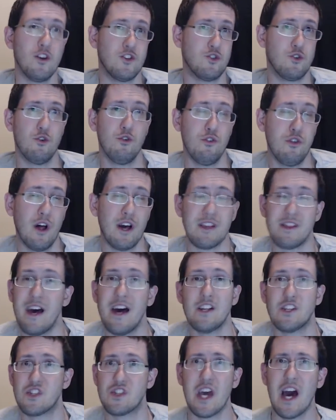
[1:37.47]
Truth like
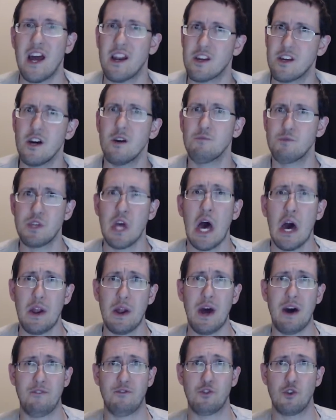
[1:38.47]
that just kind of comes out
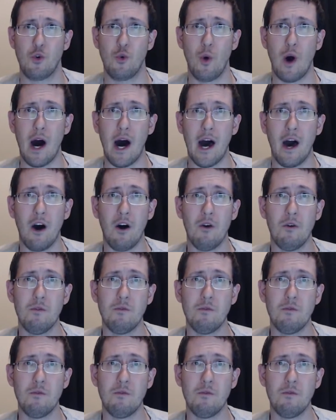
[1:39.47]
after a while.